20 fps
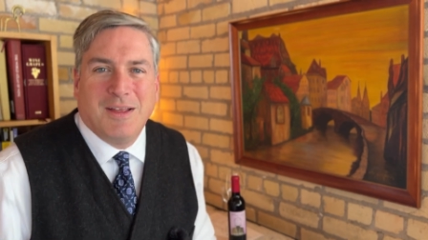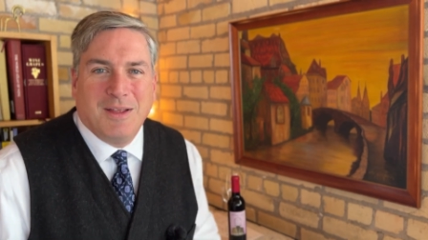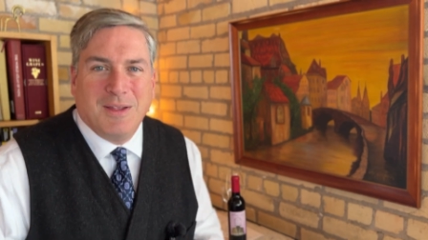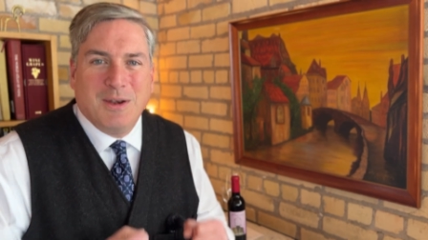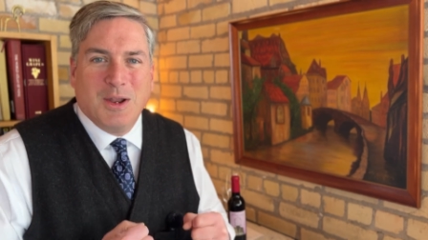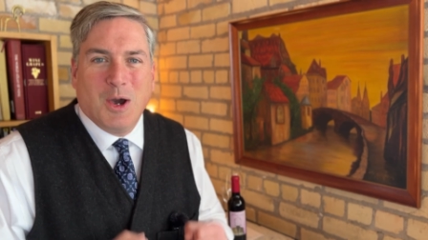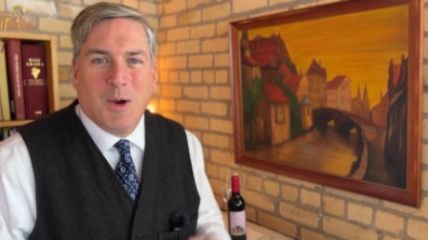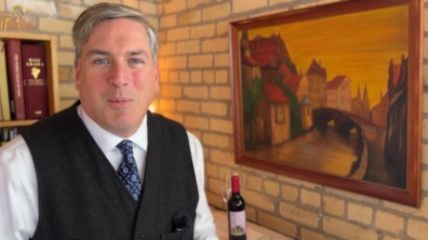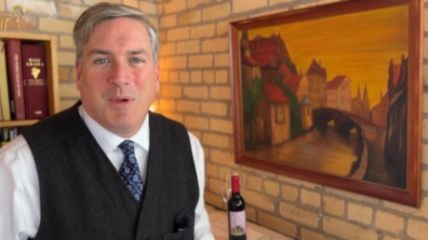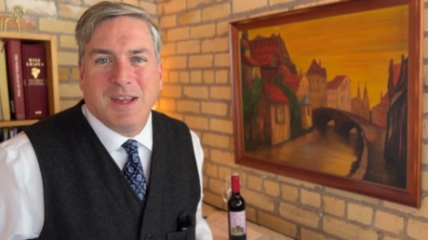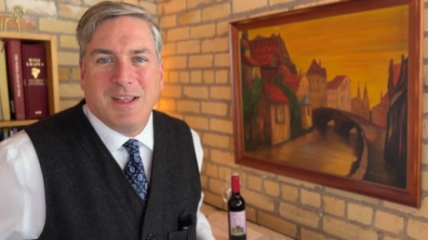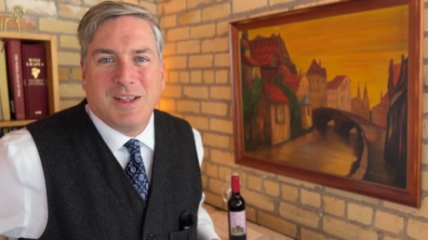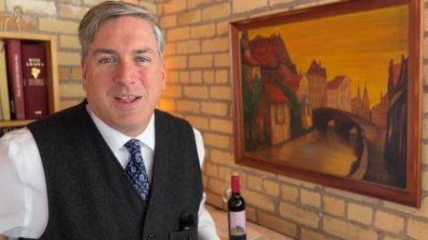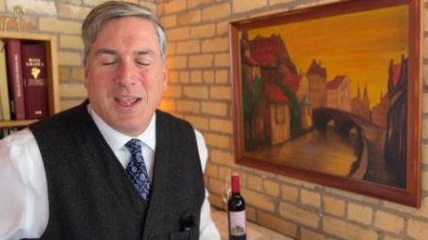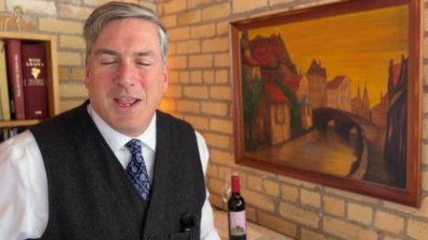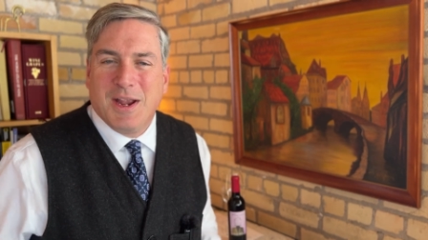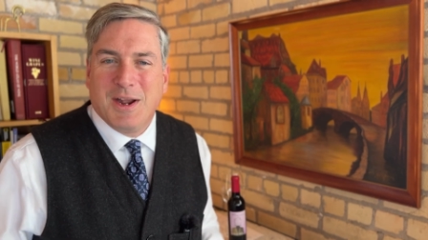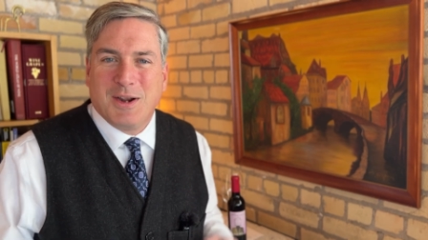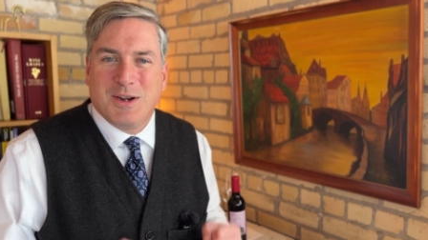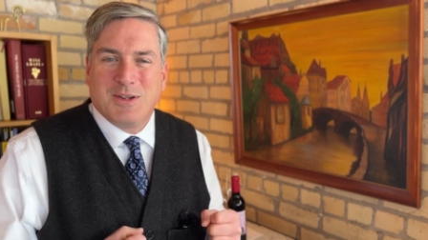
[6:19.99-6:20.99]
Nobody
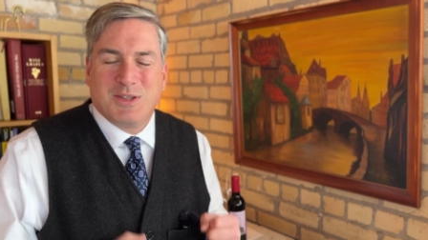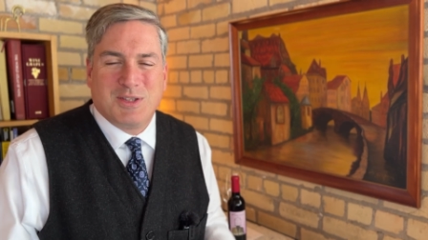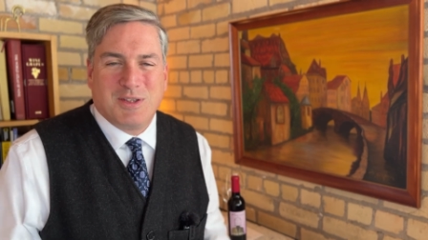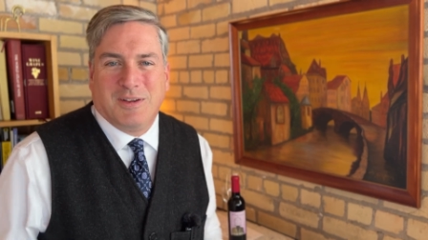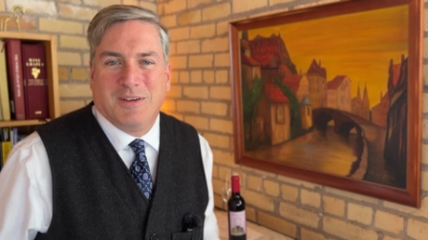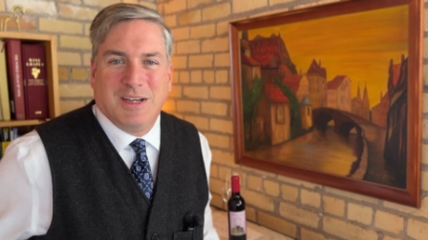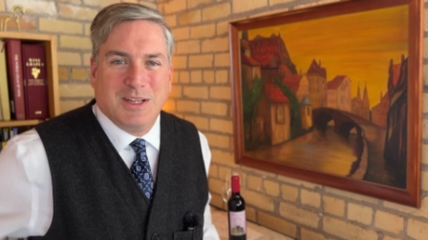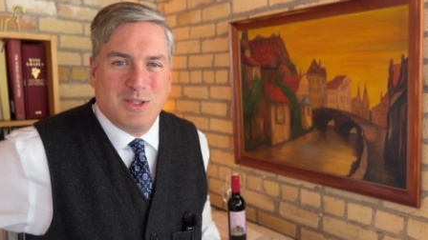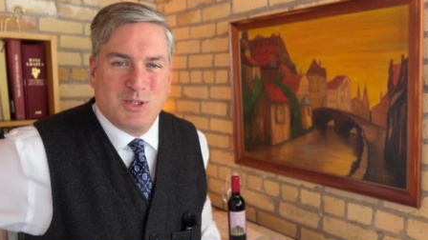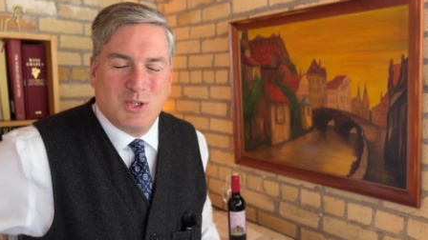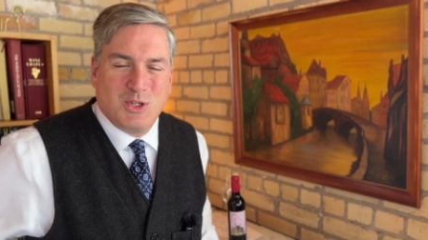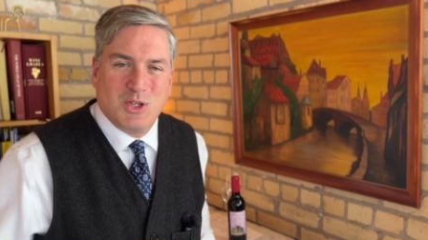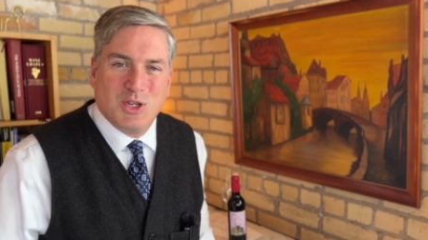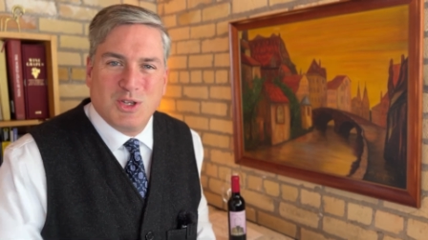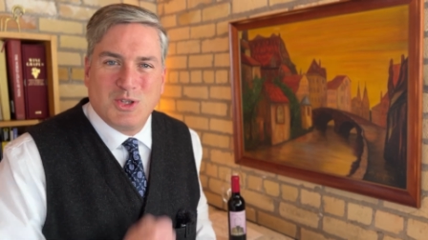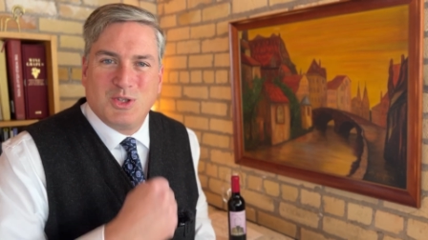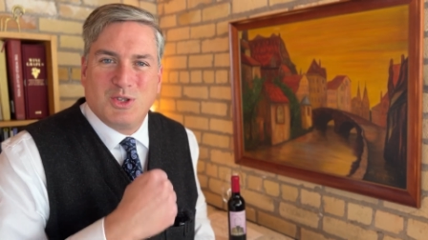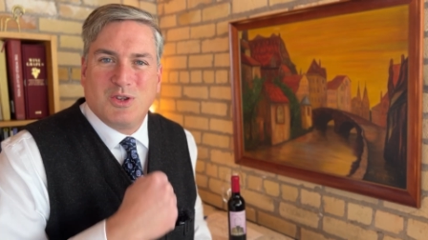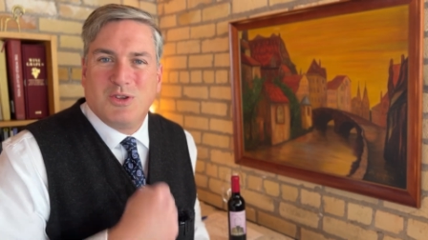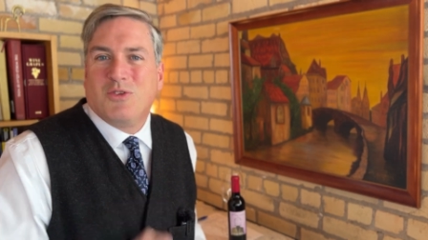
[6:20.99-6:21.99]
cares. Let's
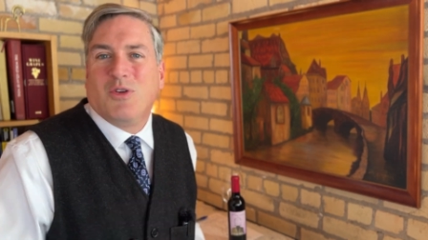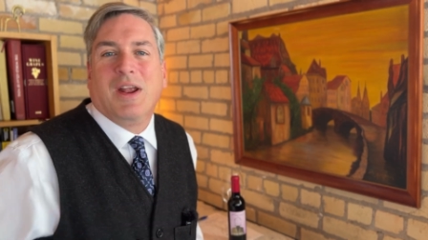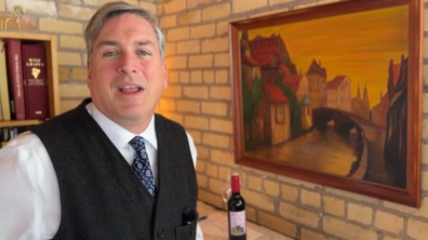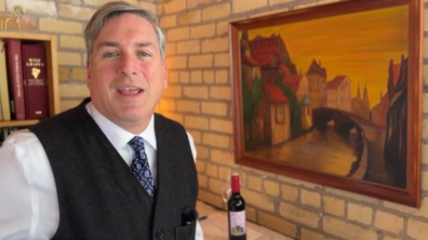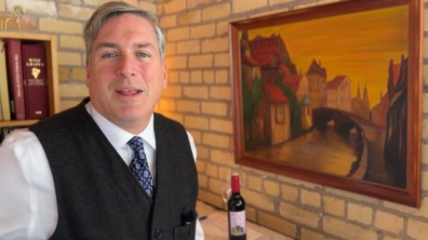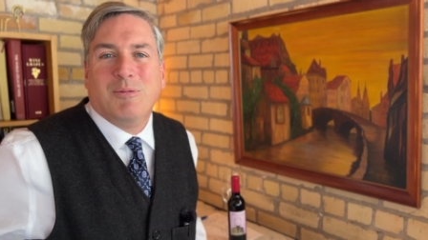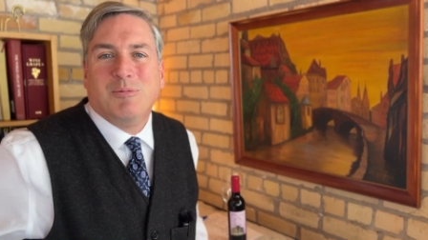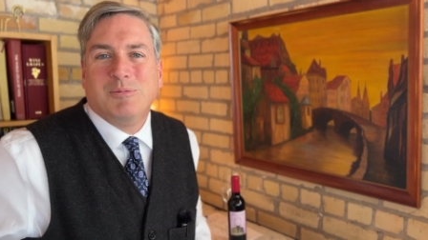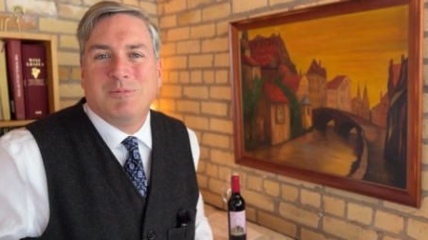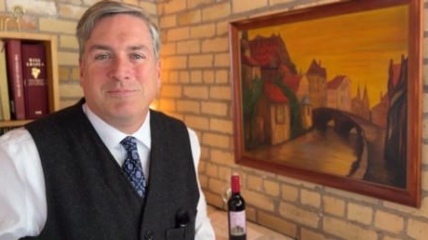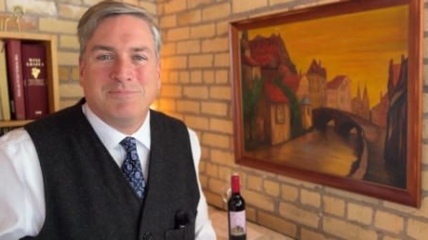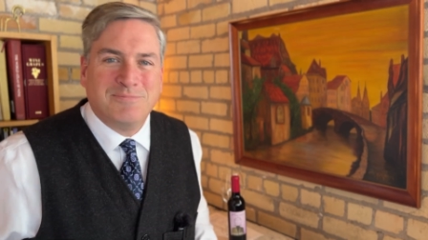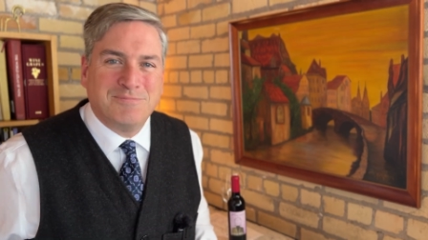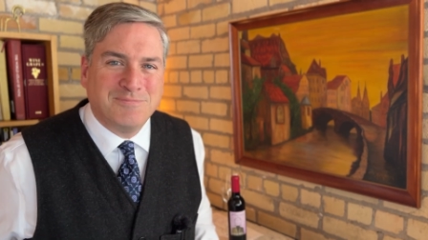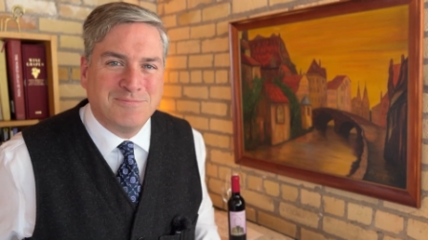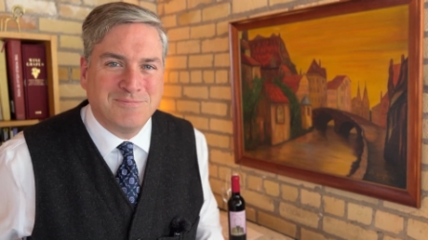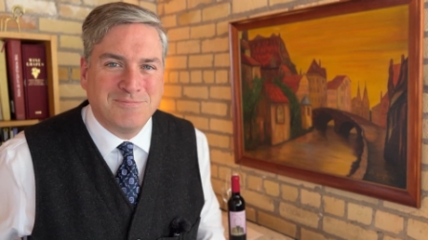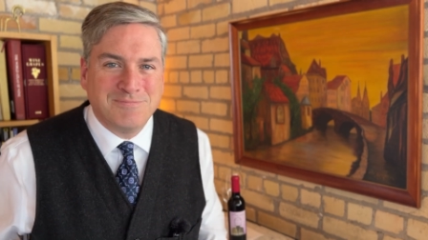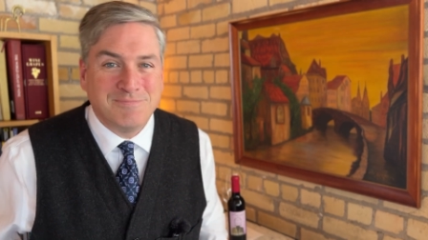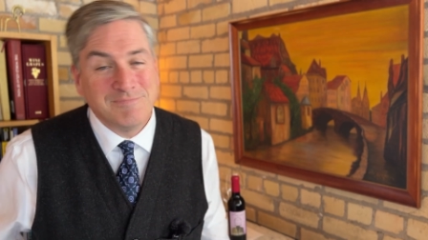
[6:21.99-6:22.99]
just drink it.
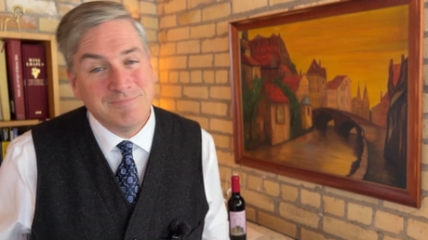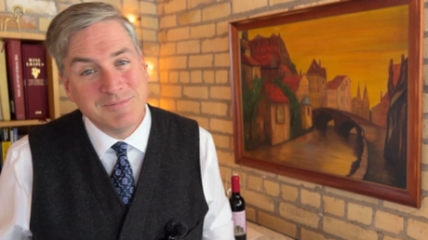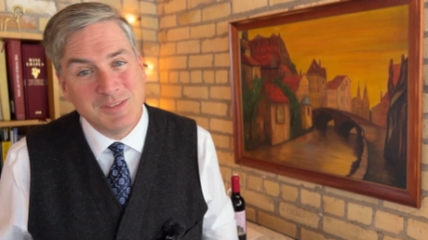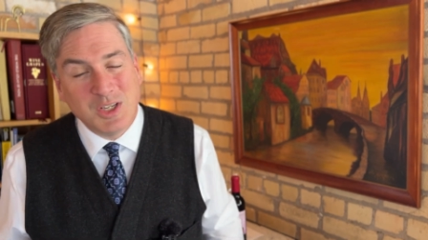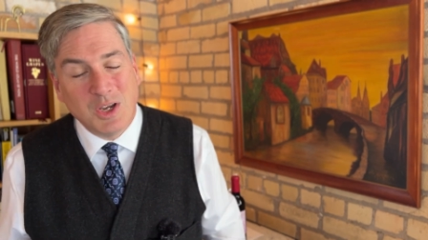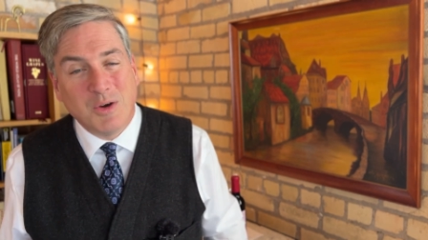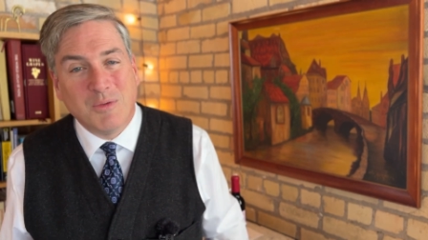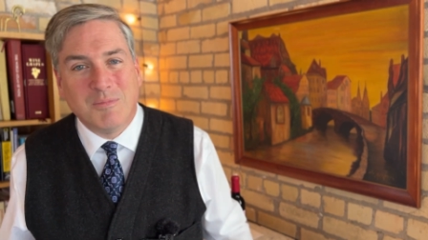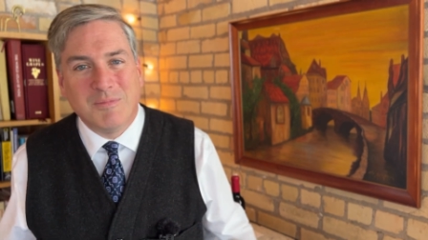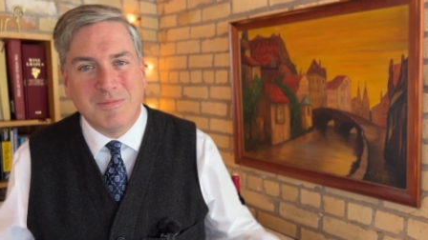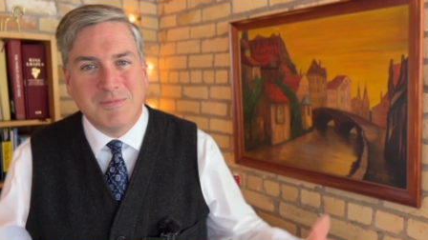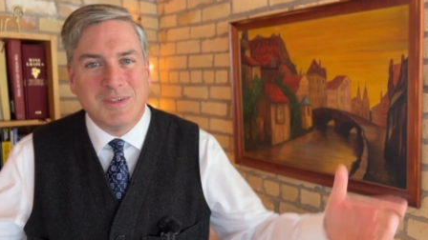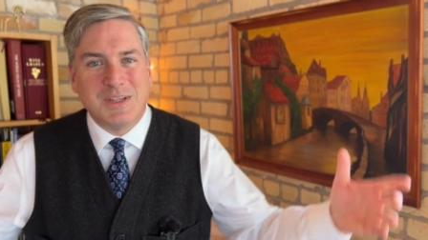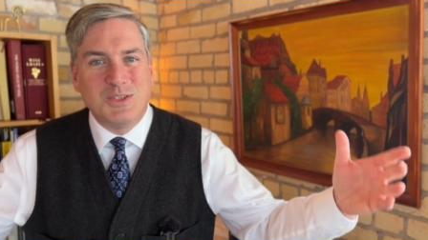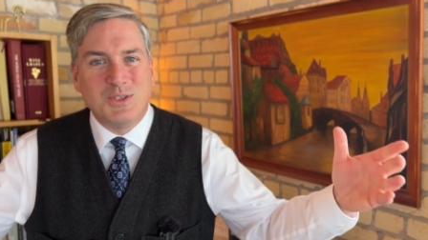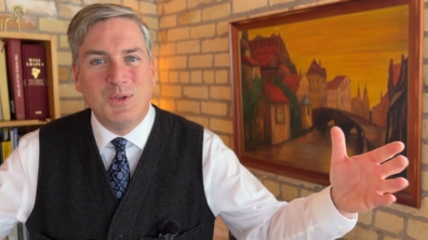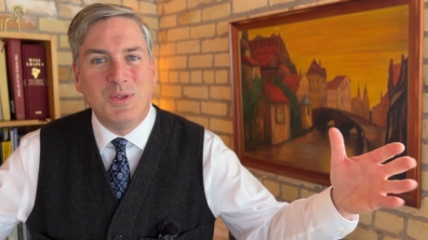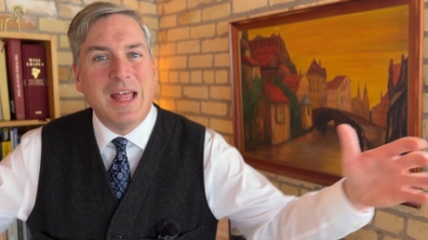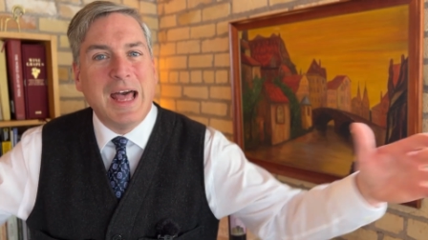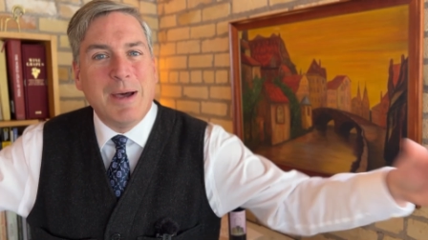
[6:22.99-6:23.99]
So let's
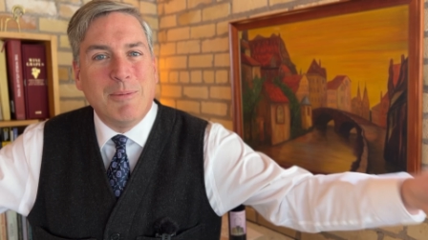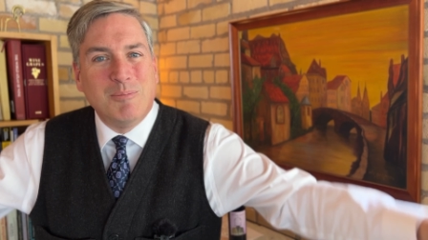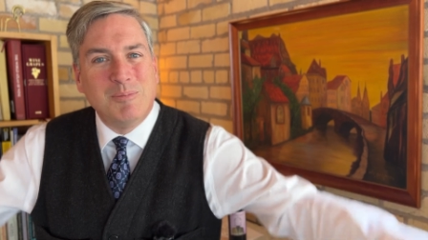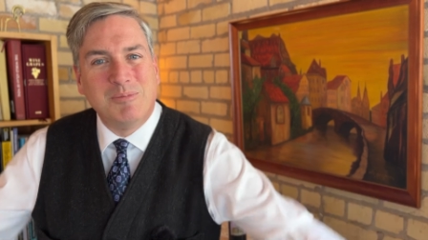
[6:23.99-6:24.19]
do that.